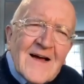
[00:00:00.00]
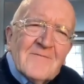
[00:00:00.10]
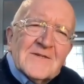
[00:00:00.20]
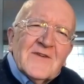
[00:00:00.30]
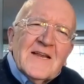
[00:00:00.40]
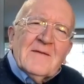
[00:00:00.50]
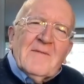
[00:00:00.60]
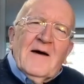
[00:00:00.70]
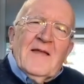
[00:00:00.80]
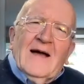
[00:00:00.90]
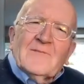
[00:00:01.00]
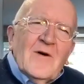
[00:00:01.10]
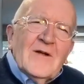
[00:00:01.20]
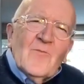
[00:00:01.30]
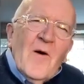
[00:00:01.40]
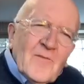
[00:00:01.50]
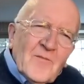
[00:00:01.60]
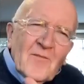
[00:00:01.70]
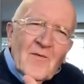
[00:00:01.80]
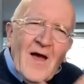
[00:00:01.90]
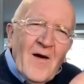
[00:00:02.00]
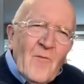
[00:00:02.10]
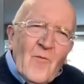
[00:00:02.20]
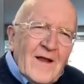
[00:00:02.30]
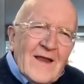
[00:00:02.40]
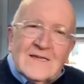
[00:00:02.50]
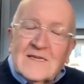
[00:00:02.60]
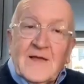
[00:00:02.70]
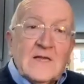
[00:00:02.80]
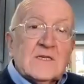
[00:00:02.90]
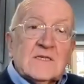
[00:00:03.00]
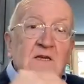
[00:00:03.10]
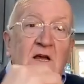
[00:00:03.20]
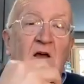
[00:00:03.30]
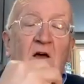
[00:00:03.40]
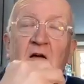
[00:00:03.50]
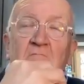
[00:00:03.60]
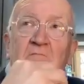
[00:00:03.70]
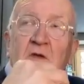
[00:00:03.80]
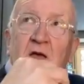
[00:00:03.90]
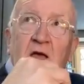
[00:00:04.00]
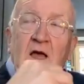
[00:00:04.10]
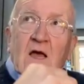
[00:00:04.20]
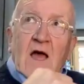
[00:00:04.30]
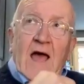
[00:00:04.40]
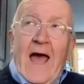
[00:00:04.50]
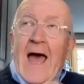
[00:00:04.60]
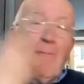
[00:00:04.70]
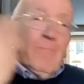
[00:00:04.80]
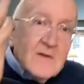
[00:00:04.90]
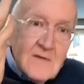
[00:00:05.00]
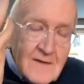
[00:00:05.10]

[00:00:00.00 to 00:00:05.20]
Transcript: was reading about that. What what like did they just happen?